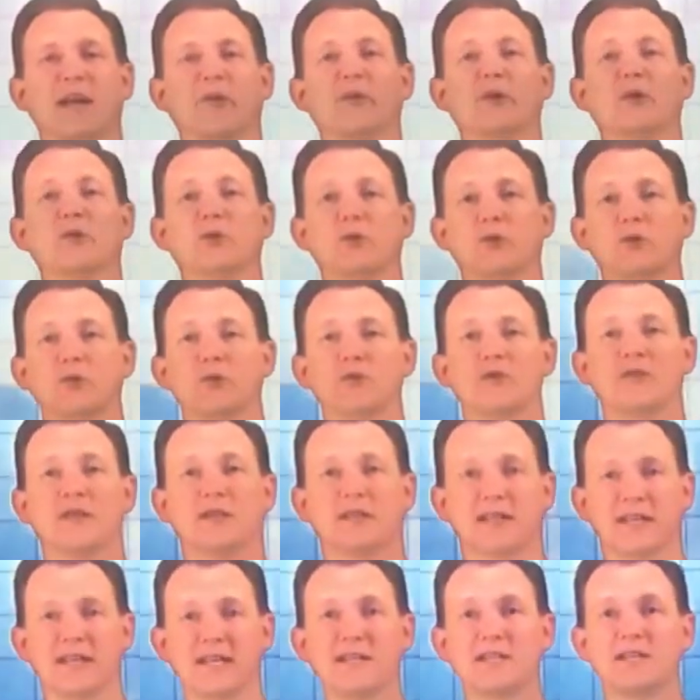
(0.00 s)
you use the
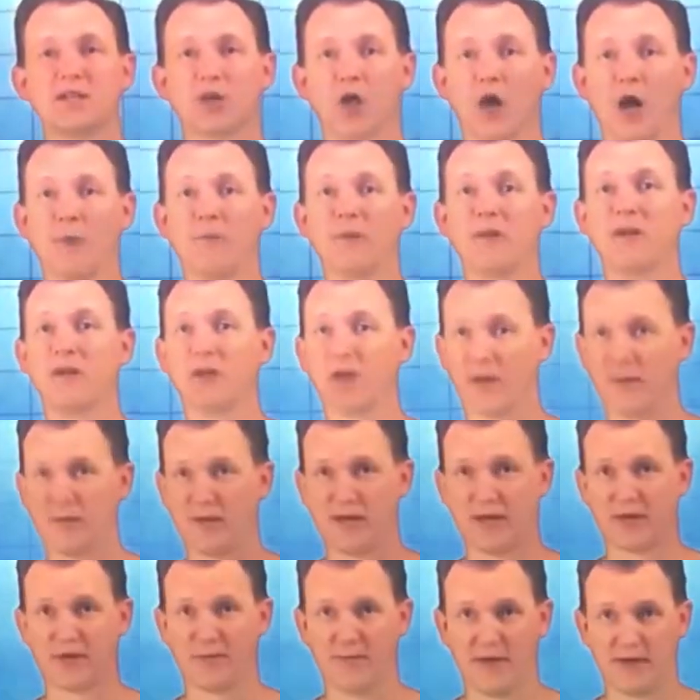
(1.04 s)
least common
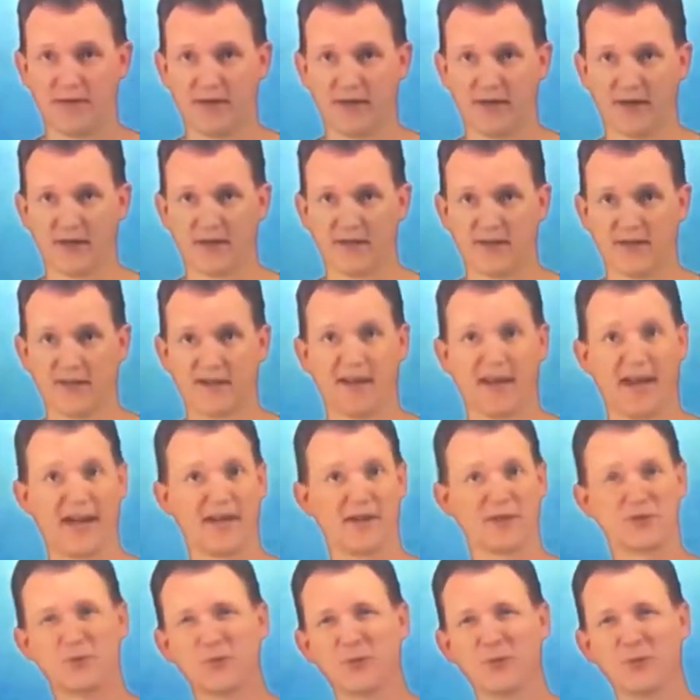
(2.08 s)
denominator method. And it's...